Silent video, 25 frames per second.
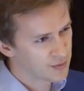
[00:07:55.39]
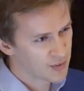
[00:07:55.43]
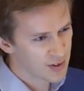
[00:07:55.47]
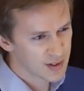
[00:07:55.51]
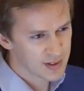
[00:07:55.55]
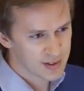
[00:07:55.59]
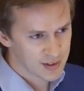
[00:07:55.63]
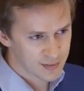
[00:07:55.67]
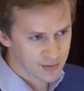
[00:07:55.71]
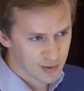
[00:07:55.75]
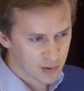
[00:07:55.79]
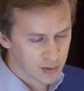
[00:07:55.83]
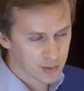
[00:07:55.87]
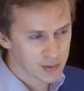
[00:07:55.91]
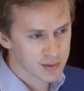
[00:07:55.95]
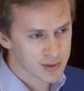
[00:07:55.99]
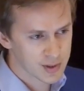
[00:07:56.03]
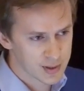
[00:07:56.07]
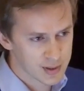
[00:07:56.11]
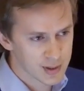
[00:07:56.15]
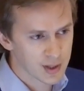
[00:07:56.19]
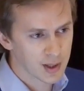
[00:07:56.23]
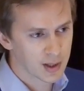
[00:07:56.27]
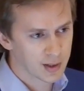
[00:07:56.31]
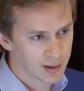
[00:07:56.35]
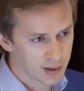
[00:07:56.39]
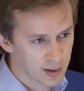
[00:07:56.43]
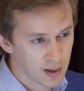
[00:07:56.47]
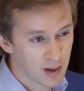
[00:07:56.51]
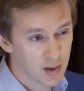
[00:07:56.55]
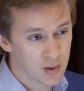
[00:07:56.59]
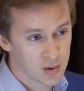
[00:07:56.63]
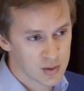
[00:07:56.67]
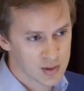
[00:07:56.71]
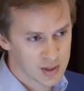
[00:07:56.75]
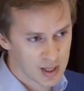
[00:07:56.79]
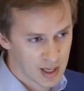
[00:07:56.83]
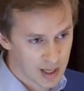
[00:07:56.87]
very difficult to
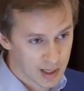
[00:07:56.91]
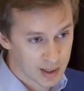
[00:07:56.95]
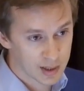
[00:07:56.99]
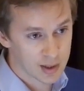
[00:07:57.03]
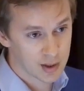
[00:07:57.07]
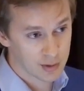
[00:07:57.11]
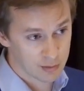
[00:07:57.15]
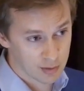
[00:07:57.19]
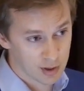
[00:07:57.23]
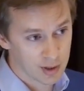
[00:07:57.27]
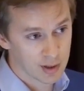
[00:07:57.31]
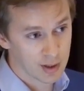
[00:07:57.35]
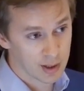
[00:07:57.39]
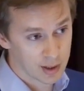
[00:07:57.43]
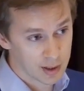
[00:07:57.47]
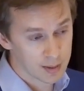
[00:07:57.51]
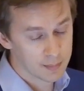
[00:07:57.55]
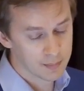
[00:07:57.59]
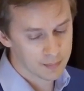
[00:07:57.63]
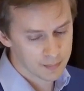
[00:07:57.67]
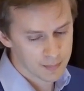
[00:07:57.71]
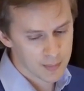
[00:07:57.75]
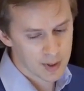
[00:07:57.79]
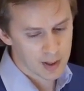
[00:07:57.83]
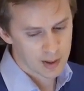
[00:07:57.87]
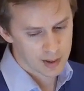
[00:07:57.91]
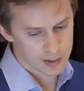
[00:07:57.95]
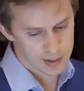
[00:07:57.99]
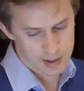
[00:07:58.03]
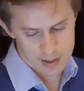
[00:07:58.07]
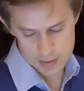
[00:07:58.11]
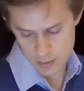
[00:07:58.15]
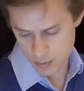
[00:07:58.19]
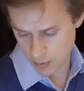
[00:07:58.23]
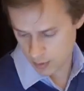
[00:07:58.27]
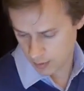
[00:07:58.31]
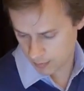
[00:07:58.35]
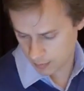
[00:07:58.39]
diagnose accurately, and
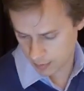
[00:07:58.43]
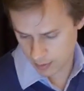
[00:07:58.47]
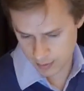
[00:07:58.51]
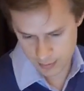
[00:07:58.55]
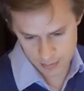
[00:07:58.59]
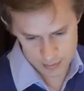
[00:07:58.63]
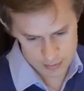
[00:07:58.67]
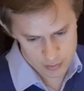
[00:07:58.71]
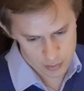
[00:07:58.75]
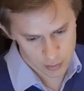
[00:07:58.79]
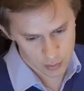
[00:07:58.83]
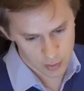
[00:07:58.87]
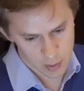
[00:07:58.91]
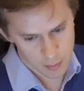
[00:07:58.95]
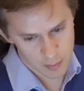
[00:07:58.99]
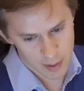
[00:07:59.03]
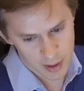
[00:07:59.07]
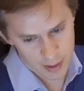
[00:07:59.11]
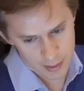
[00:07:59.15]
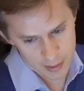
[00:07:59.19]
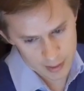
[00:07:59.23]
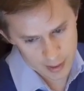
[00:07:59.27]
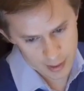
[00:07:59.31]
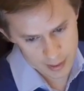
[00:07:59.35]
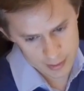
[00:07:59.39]
that's what I'm going to talk about